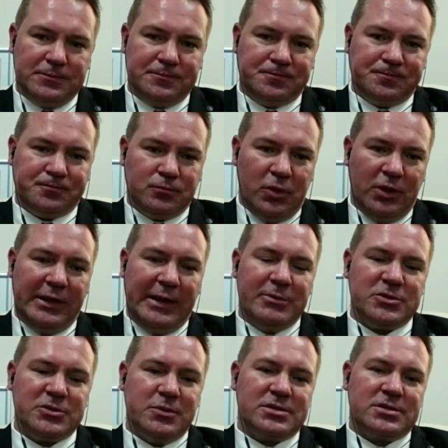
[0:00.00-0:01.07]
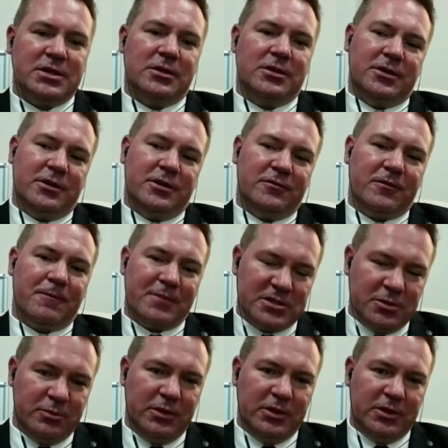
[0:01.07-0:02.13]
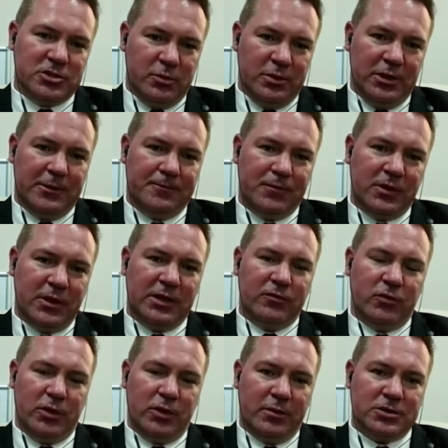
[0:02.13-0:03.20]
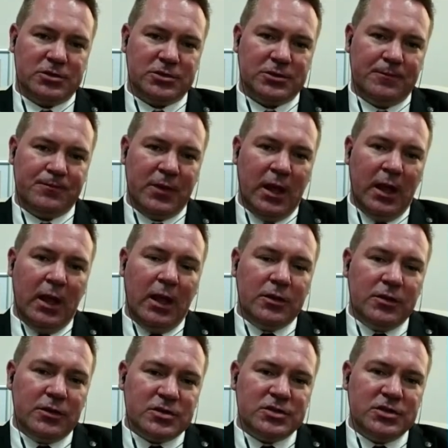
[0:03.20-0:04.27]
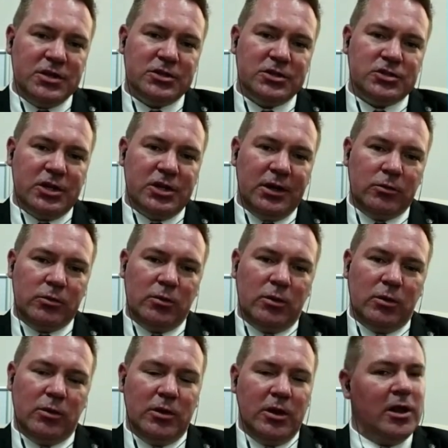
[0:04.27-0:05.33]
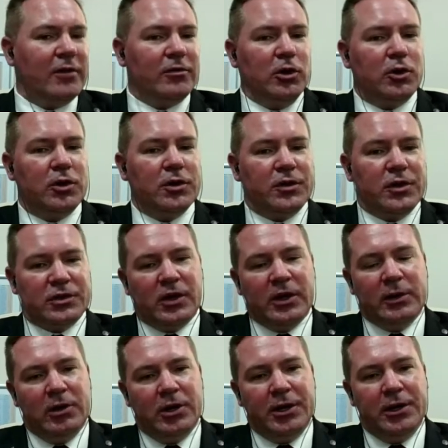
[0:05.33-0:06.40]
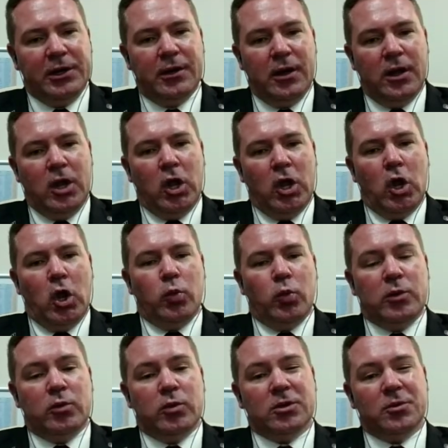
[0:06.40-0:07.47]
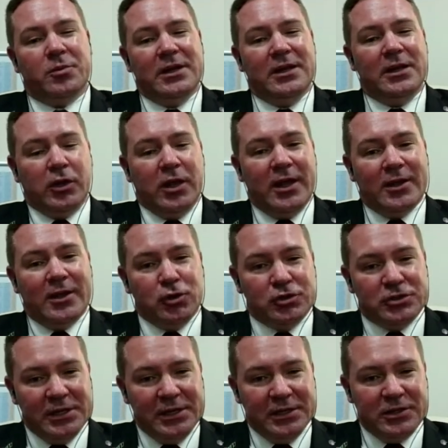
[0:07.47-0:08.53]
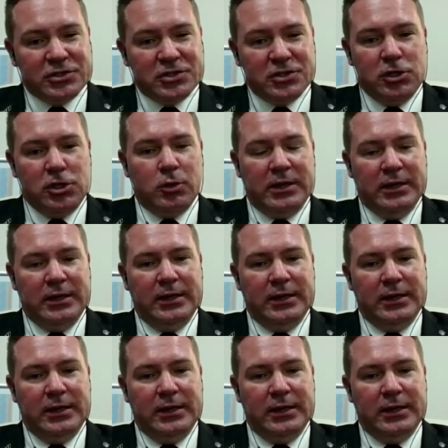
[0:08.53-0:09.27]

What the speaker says: My name is Marcell. It's a pleasure to be here. Thank you very much. This is the agenda. We will have a look at the timeline. We will be looking at utilities in the UAE.